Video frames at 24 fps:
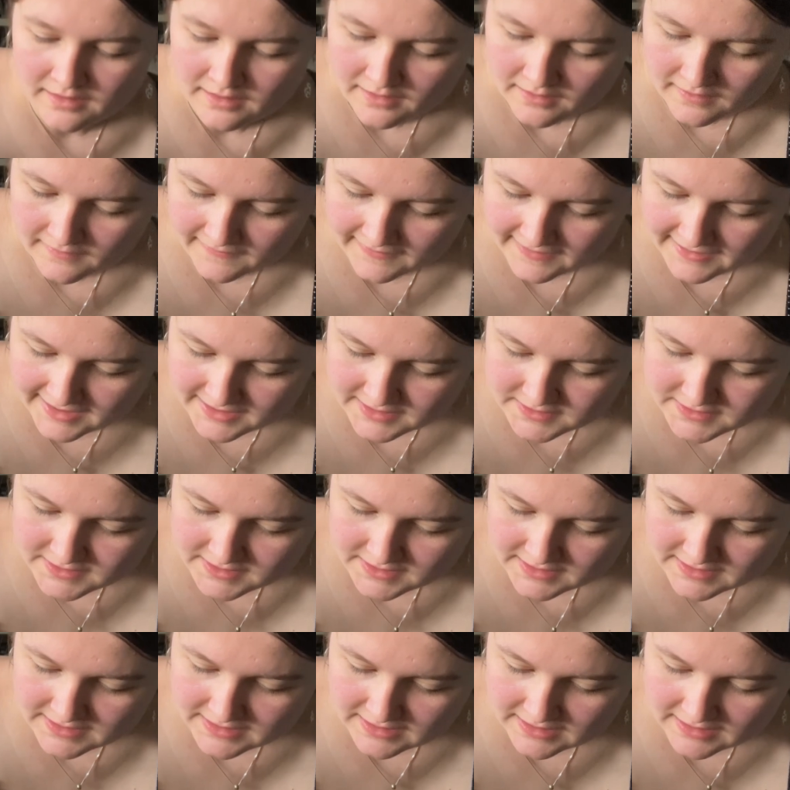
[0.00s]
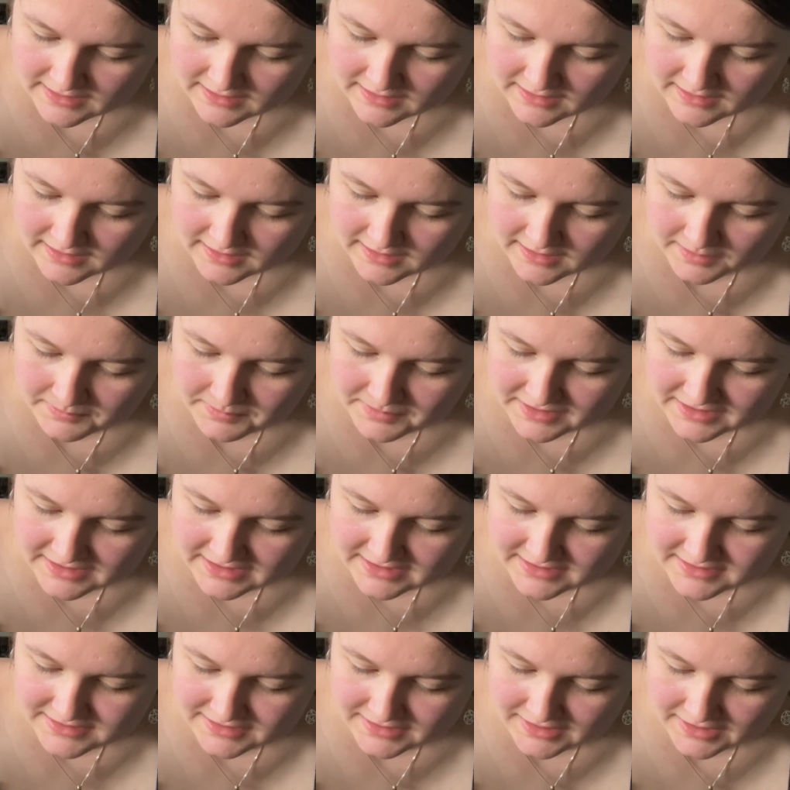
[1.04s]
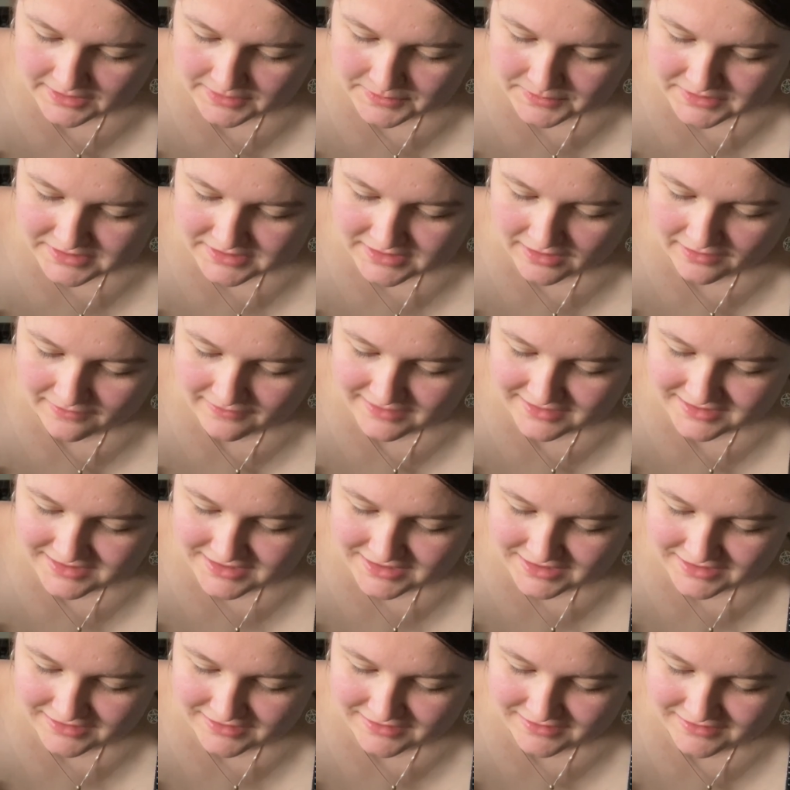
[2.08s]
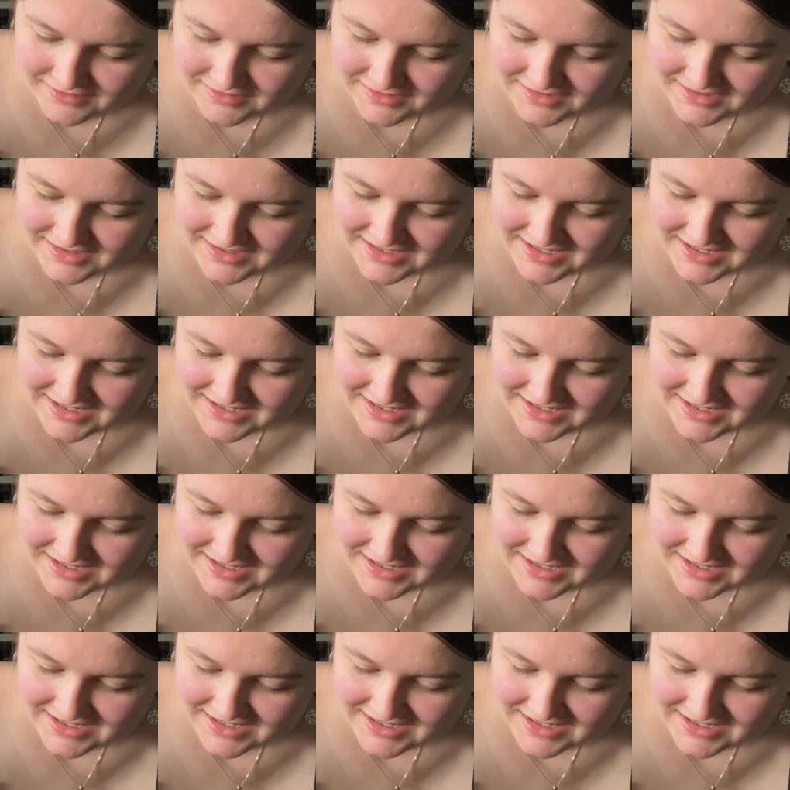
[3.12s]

I actually, a couple of years ago, was going to